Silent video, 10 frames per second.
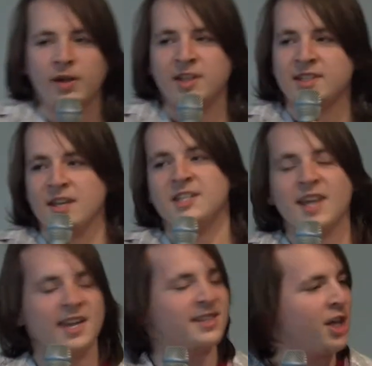it's
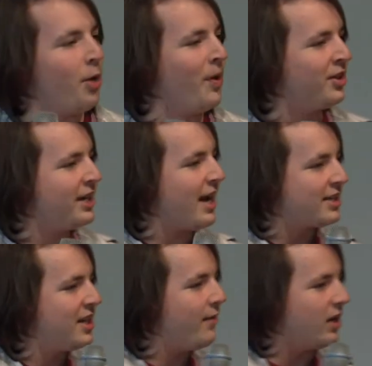like a skill building
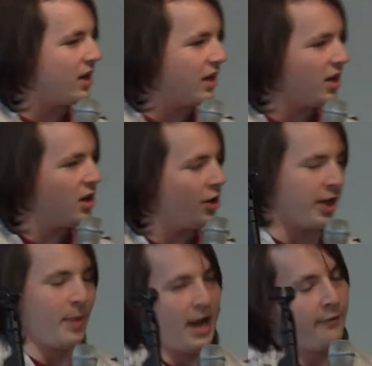activity.
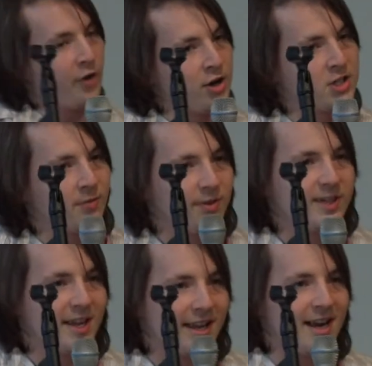Like my aversion for
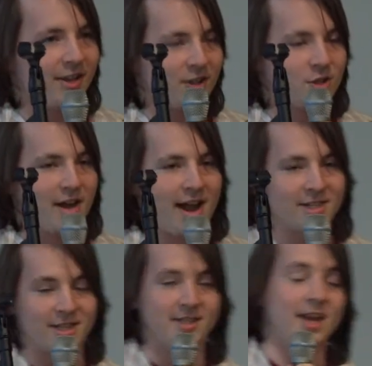taking out the
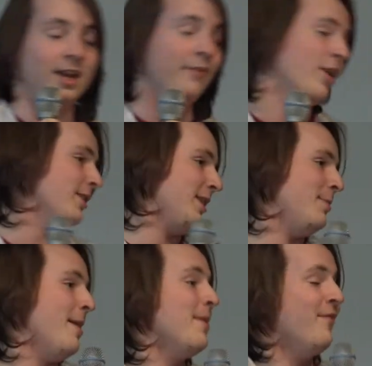trash has inadvertently
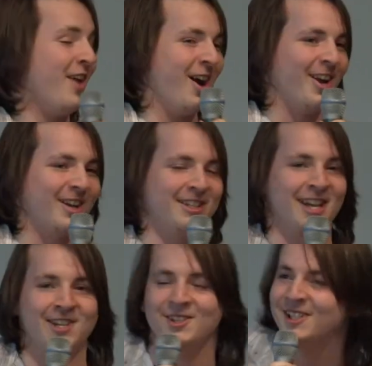made me very good at
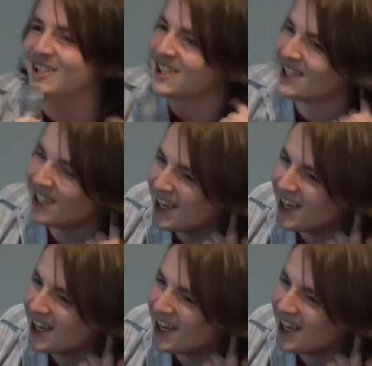Tetris.